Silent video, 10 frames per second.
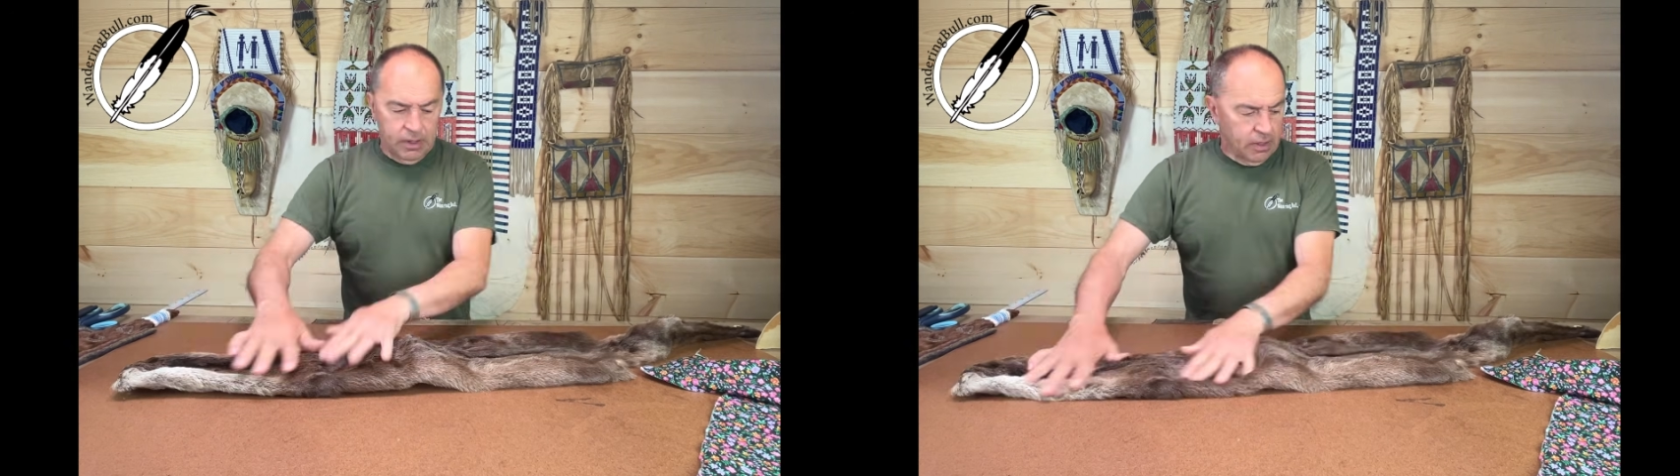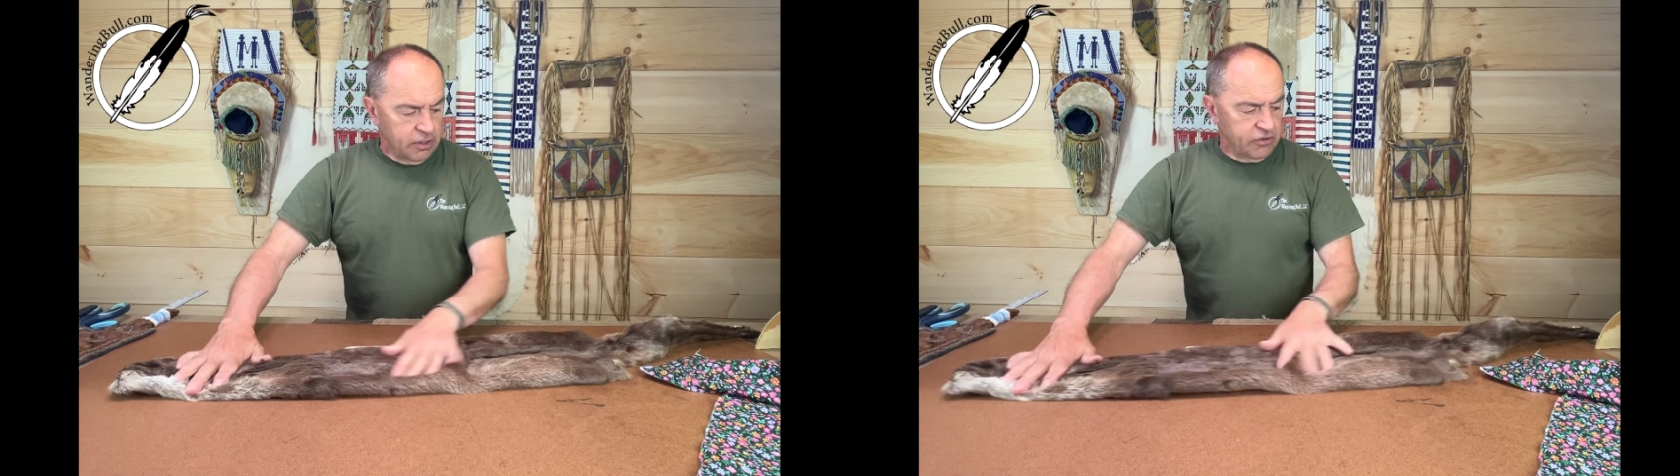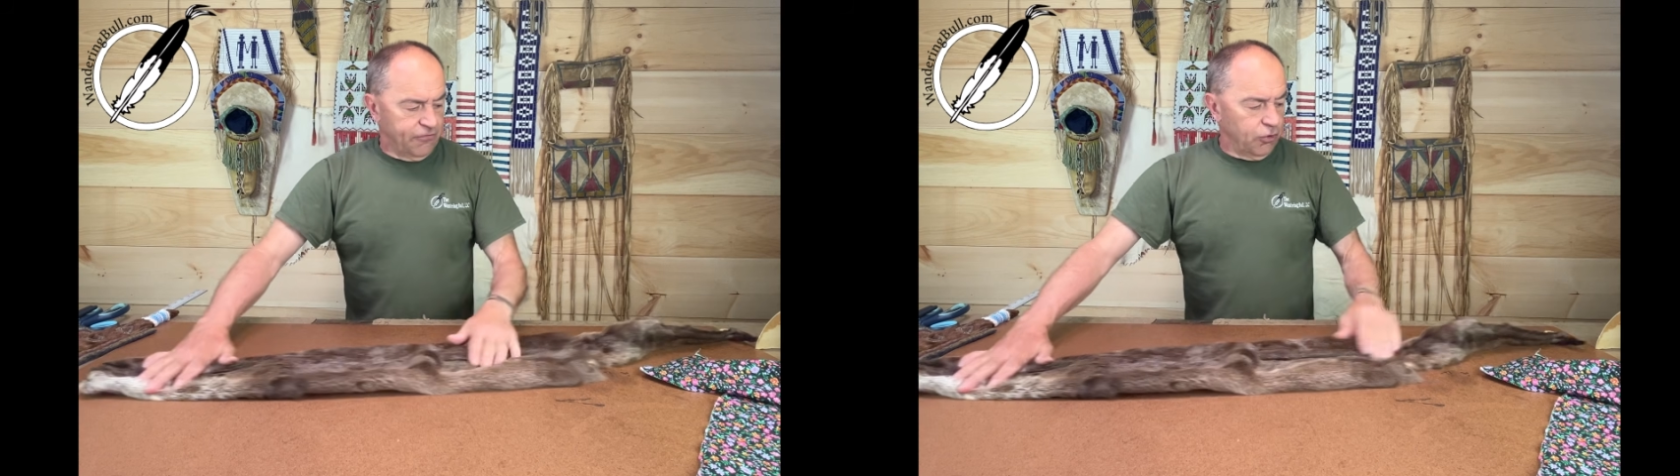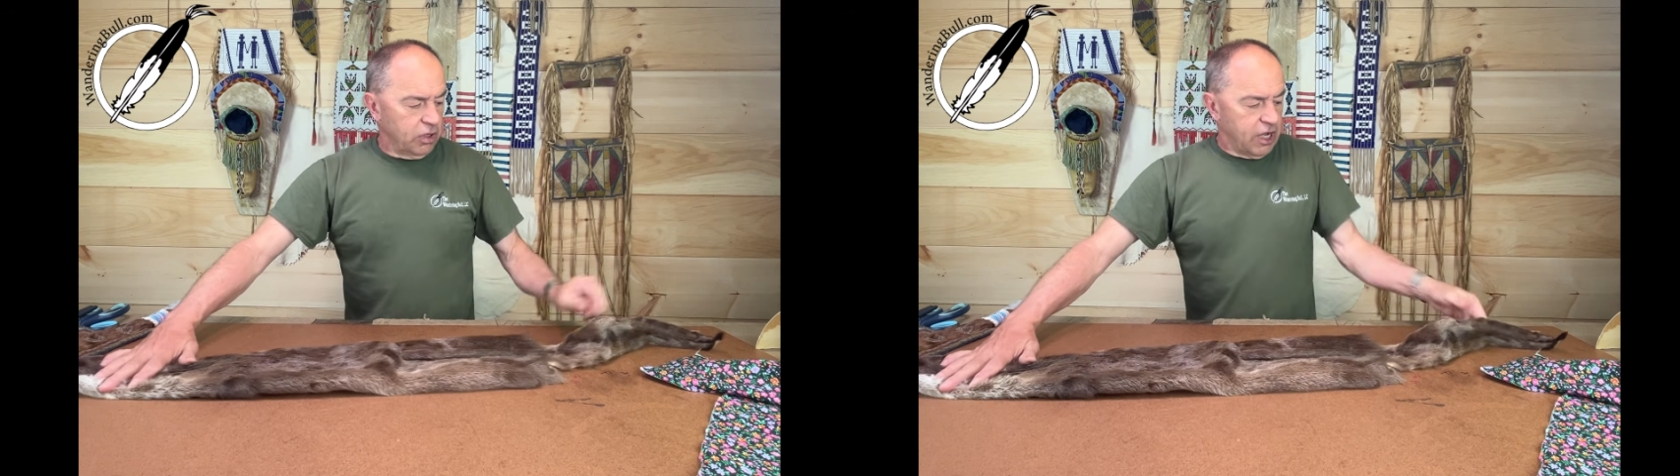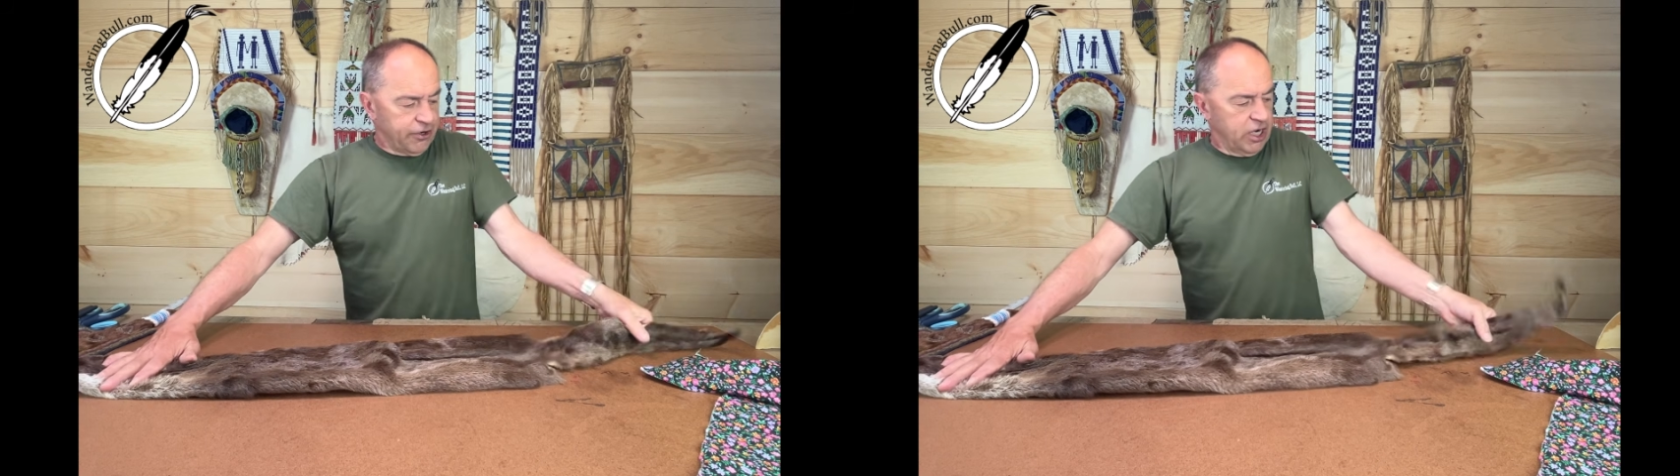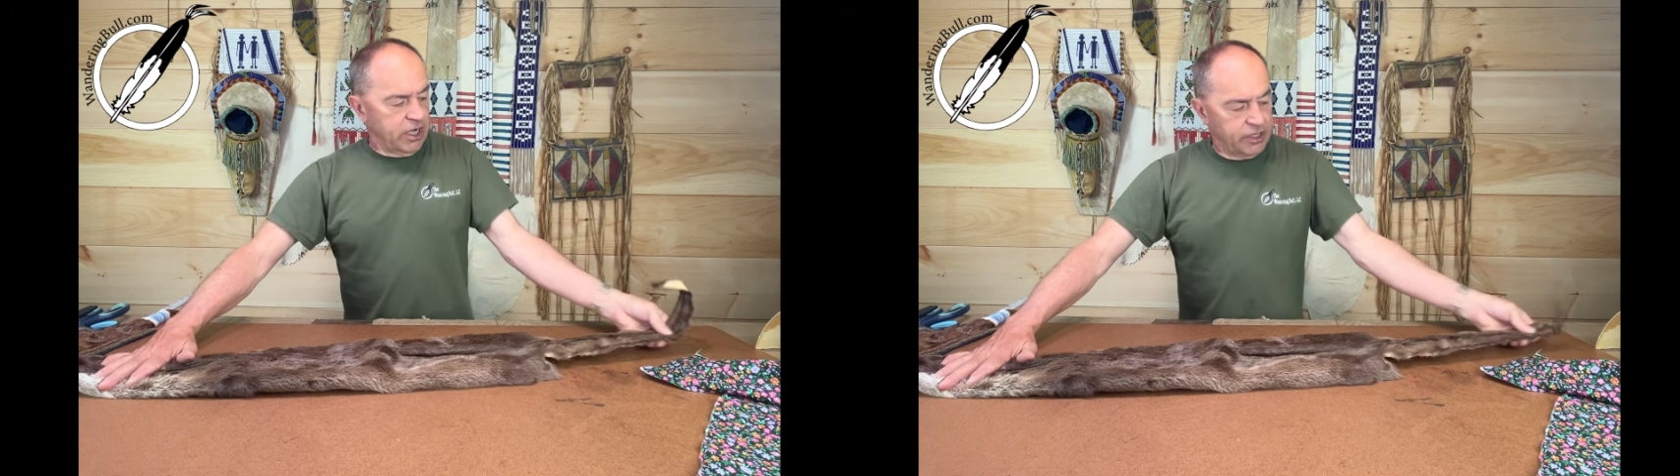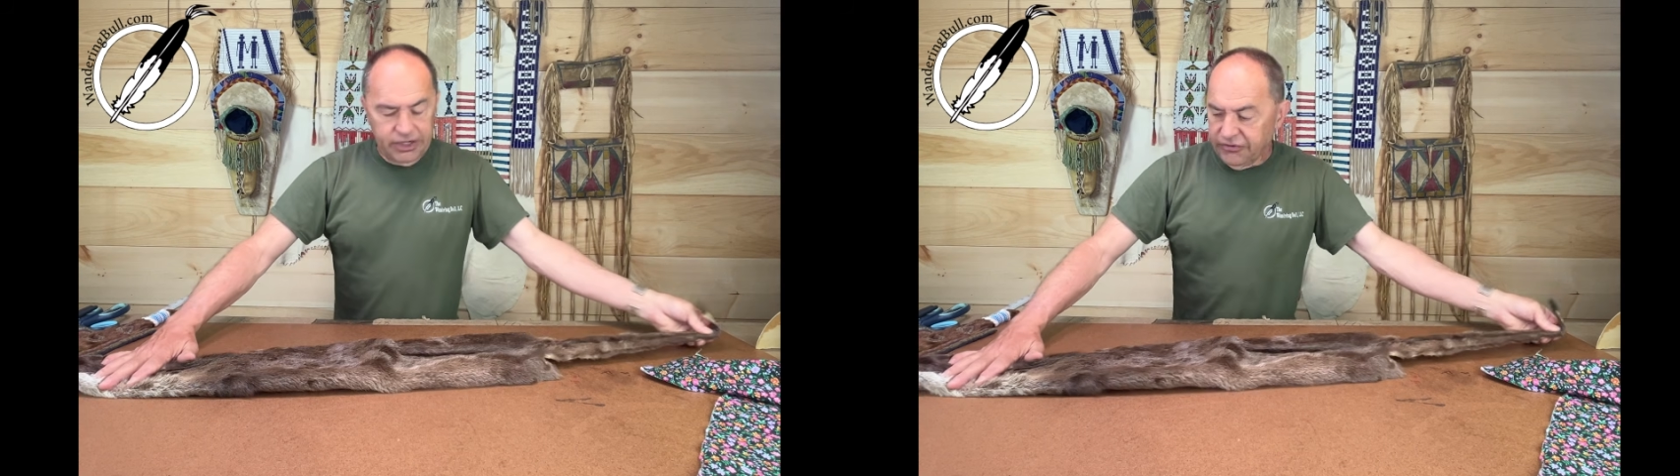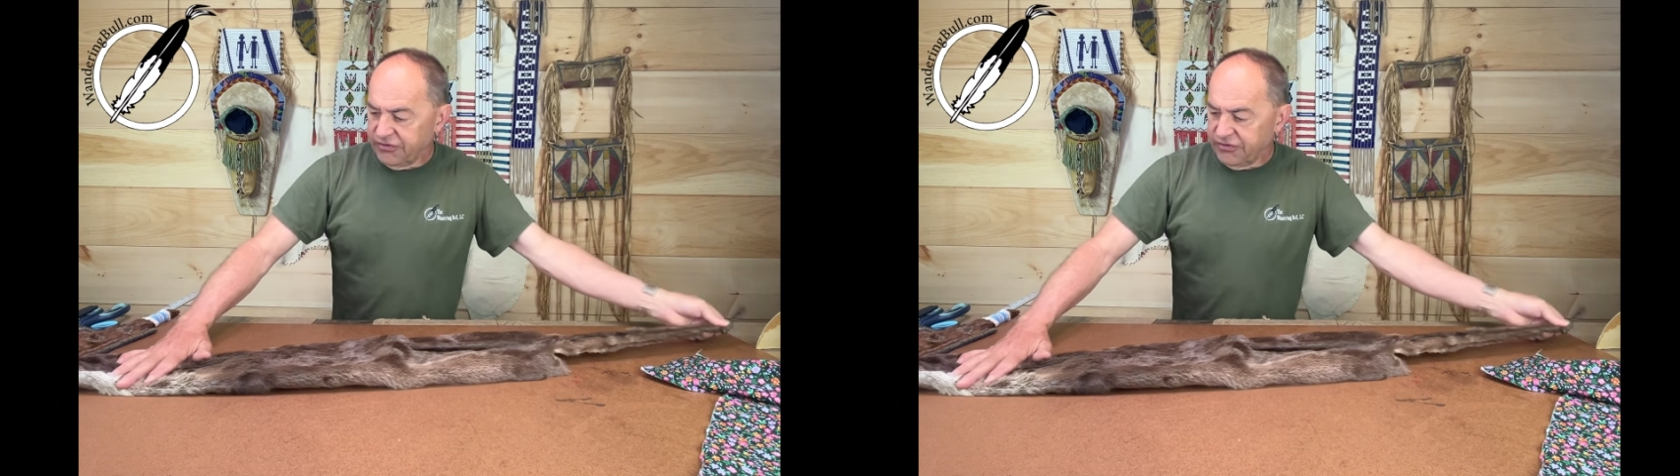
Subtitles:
It's a full otter hide, his